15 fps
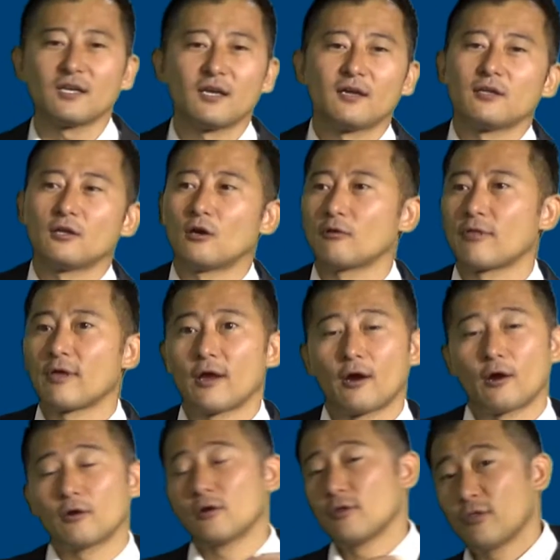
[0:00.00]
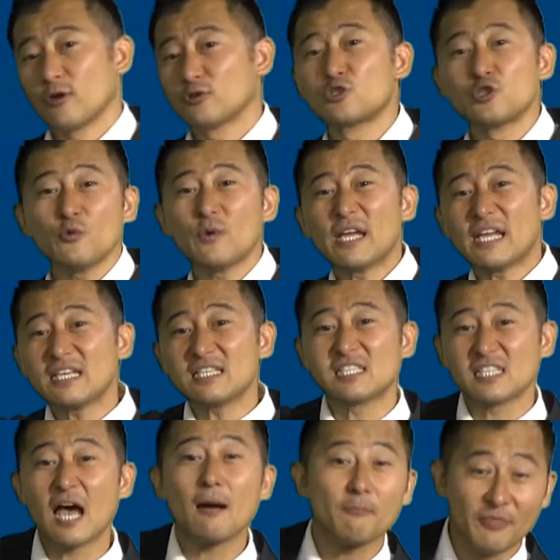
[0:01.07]
you know, they're doing
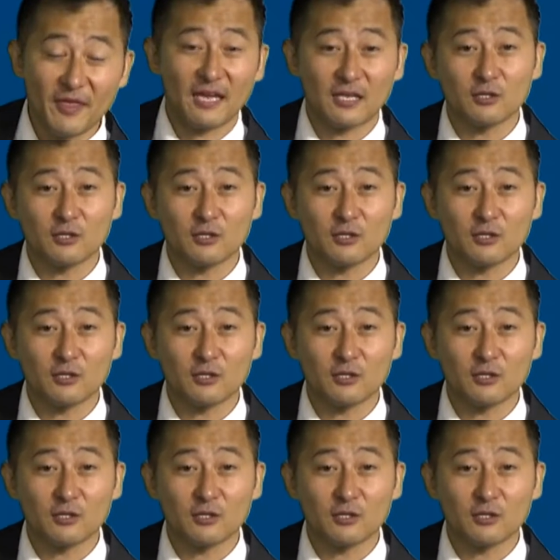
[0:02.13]
something,